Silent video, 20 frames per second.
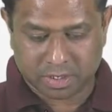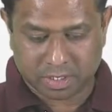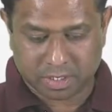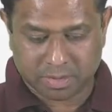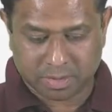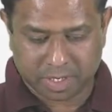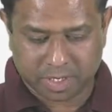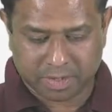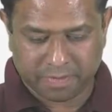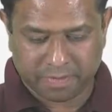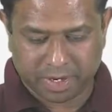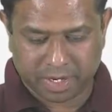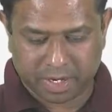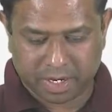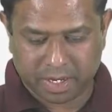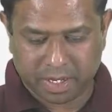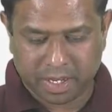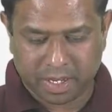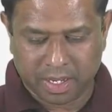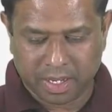
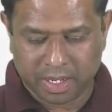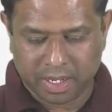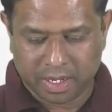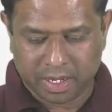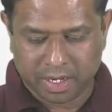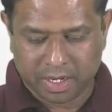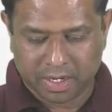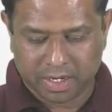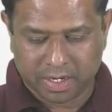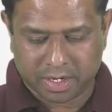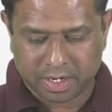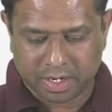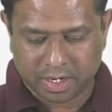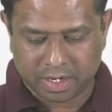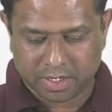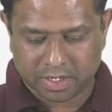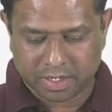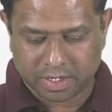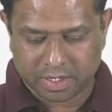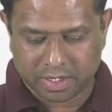specifically
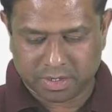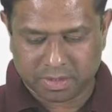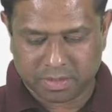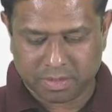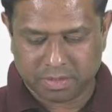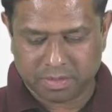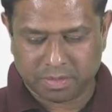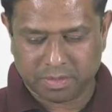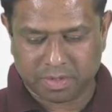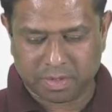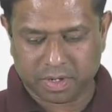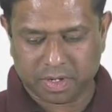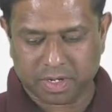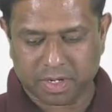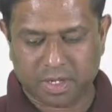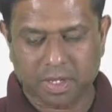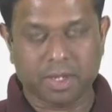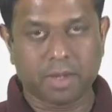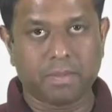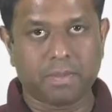introduction to
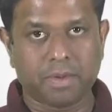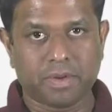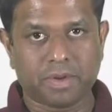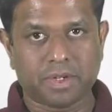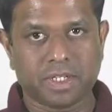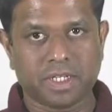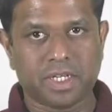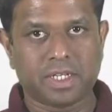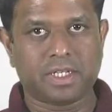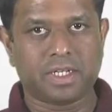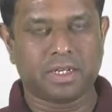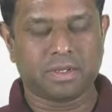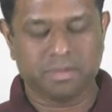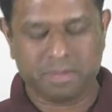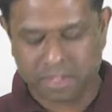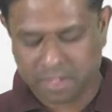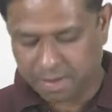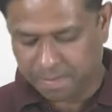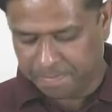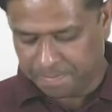computer
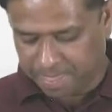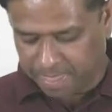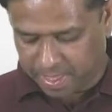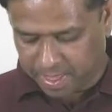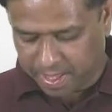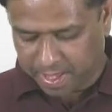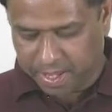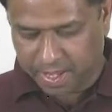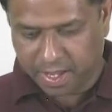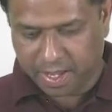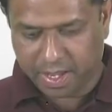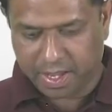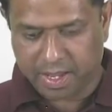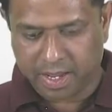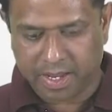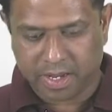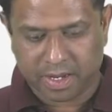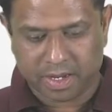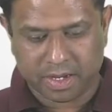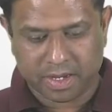systems,
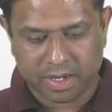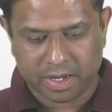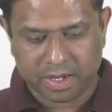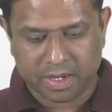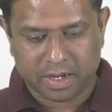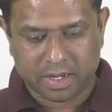and